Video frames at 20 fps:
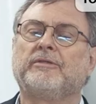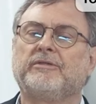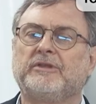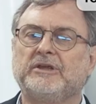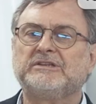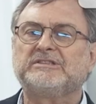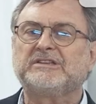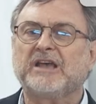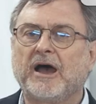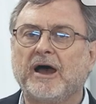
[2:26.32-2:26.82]

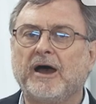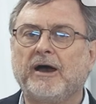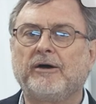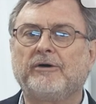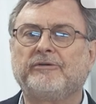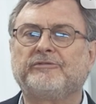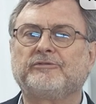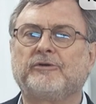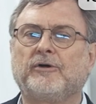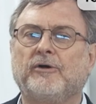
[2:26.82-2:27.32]
These are,
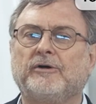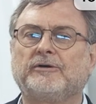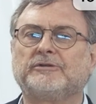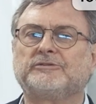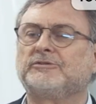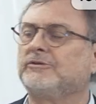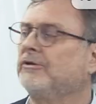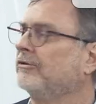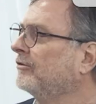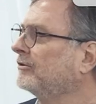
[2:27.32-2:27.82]
of
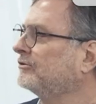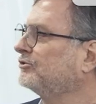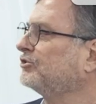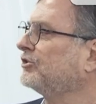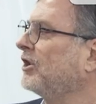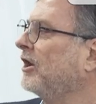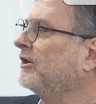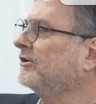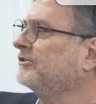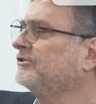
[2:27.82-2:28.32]
course, the
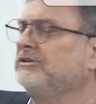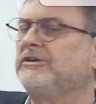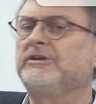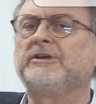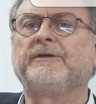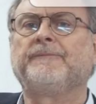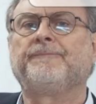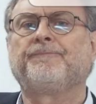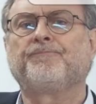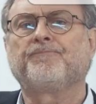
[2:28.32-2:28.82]

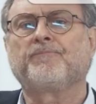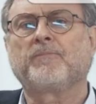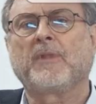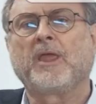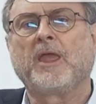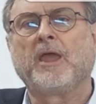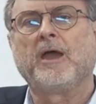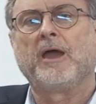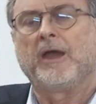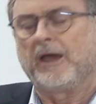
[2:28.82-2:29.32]
charging,
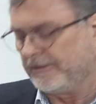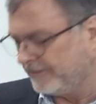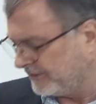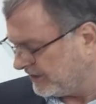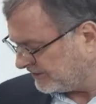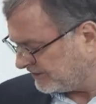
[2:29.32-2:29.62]
and